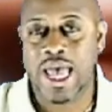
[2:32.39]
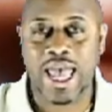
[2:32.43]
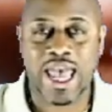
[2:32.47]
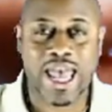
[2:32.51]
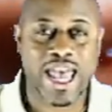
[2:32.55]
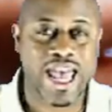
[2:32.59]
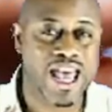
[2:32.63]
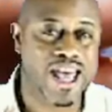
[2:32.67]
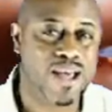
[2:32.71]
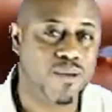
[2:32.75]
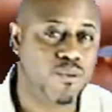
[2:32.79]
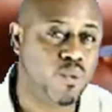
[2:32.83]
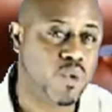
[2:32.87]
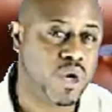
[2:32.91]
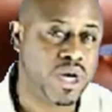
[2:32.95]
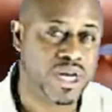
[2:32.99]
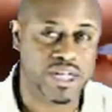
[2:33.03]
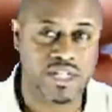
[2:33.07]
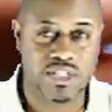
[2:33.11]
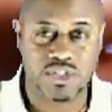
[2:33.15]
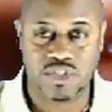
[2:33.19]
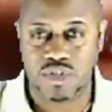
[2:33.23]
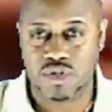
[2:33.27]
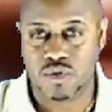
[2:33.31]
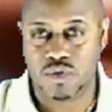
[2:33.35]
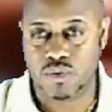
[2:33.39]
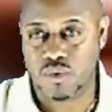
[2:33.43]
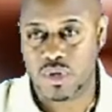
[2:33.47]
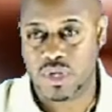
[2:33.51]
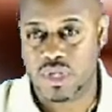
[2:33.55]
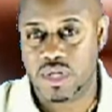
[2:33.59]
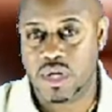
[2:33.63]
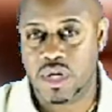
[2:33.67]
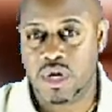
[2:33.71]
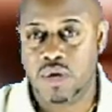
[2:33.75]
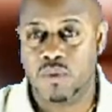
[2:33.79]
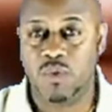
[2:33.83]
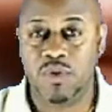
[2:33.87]
and what he's
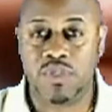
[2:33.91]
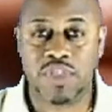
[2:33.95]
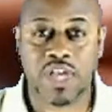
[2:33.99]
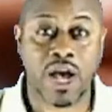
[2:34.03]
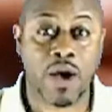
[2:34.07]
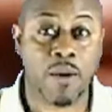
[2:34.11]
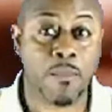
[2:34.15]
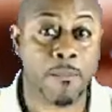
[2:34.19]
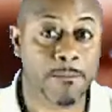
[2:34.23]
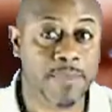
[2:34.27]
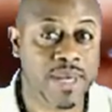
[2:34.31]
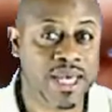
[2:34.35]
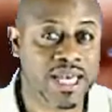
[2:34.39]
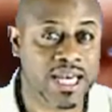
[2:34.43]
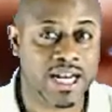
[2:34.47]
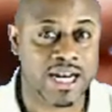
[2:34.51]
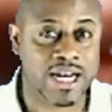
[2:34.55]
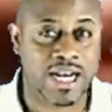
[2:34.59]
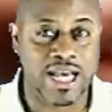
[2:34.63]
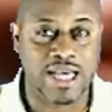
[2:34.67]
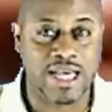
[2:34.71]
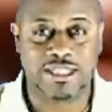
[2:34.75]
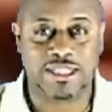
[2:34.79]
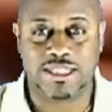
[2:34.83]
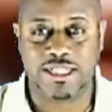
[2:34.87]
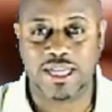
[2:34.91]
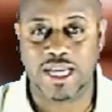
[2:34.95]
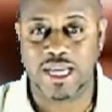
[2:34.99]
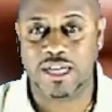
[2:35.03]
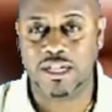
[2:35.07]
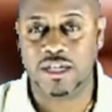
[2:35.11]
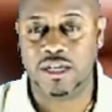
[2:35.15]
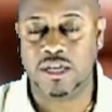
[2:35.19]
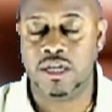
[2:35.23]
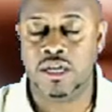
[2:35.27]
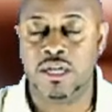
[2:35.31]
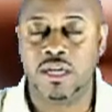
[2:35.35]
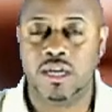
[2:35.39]
doing without being like
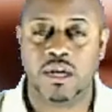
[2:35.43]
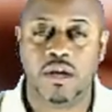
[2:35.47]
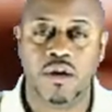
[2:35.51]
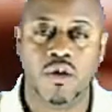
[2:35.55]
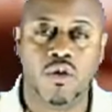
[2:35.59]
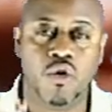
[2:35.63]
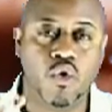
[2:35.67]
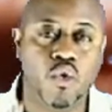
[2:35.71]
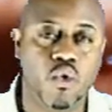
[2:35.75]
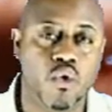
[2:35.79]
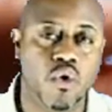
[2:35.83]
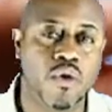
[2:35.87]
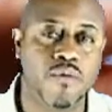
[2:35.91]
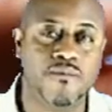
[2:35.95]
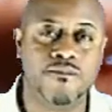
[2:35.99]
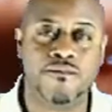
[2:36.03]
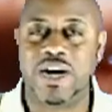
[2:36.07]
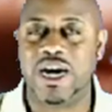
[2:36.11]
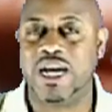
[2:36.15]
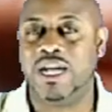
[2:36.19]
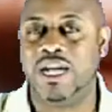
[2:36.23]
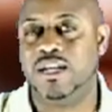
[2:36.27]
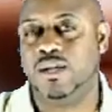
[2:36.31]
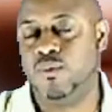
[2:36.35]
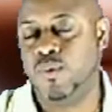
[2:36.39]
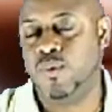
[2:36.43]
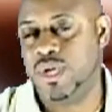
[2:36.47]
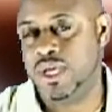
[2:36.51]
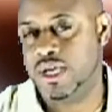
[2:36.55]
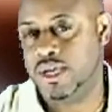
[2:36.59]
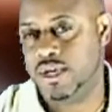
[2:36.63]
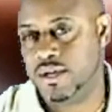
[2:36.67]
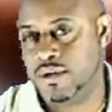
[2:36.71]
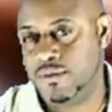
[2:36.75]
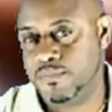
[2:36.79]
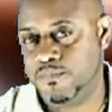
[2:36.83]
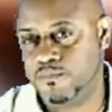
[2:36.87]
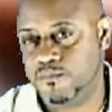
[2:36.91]
Satan or following
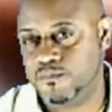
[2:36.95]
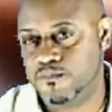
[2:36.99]
him.